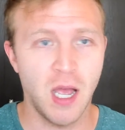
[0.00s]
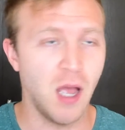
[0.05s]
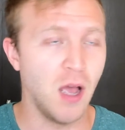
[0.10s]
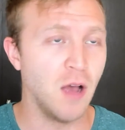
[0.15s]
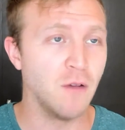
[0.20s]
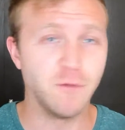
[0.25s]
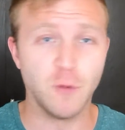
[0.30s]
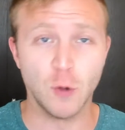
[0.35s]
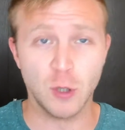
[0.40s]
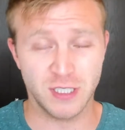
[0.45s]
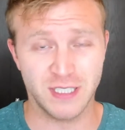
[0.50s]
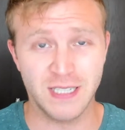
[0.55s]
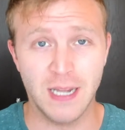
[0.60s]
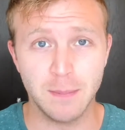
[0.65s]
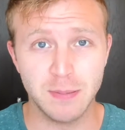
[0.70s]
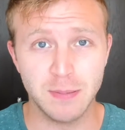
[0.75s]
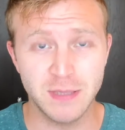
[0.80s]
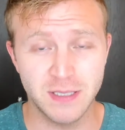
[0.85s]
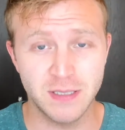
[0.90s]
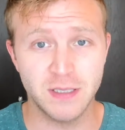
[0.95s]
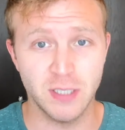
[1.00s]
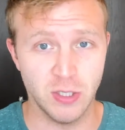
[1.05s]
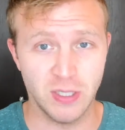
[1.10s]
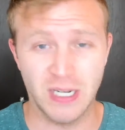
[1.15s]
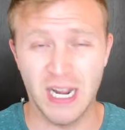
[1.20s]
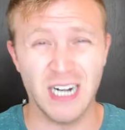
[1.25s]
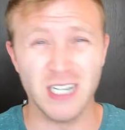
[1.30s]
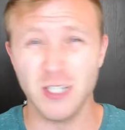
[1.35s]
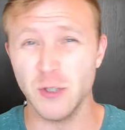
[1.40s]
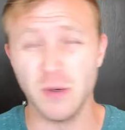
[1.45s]
4 steps to
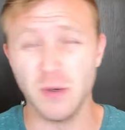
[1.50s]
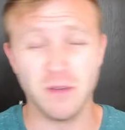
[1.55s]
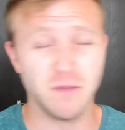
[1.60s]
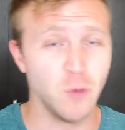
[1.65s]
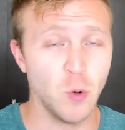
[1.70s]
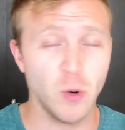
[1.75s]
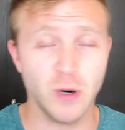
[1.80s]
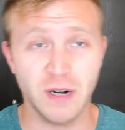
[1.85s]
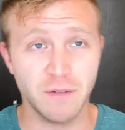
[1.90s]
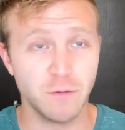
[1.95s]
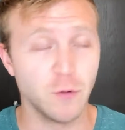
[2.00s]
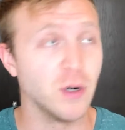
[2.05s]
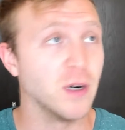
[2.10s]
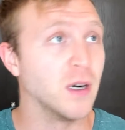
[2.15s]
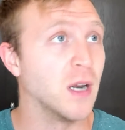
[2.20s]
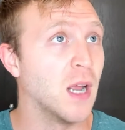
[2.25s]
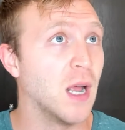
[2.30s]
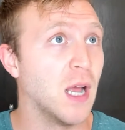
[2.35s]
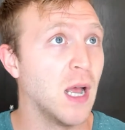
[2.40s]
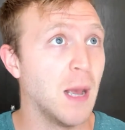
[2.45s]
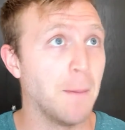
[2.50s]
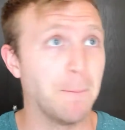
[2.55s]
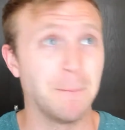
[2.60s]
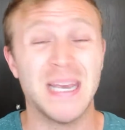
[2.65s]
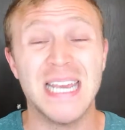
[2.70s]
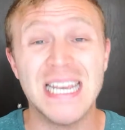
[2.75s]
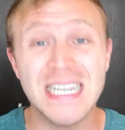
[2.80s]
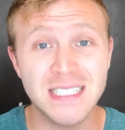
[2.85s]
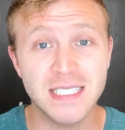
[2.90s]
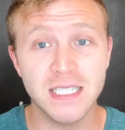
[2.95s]
kind of do it for different
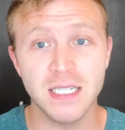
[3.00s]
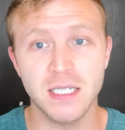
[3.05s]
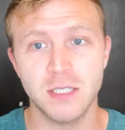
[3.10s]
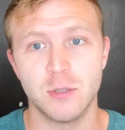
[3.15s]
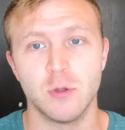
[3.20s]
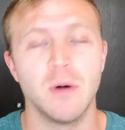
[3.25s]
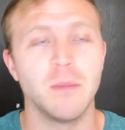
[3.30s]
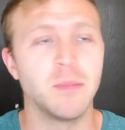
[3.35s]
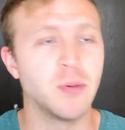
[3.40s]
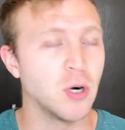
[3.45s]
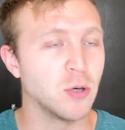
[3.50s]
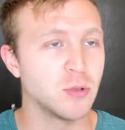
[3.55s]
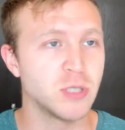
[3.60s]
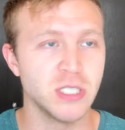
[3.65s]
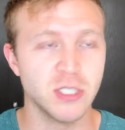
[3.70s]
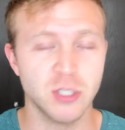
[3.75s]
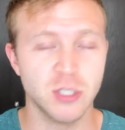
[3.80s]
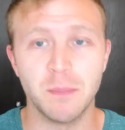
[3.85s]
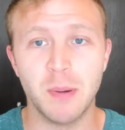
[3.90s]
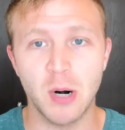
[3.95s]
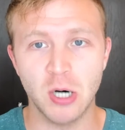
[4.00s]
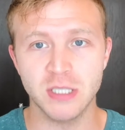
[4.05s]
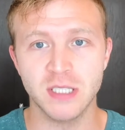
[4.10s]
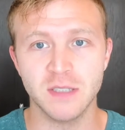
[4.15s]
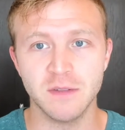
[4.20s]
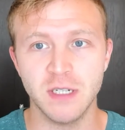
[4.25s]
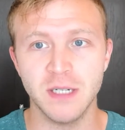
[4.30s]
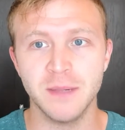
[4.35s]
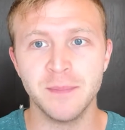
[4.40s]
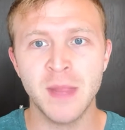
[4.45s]
pieces or approaches or parts of
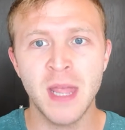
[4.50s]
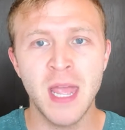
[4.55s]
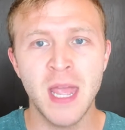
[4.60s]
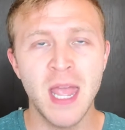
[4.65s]
it.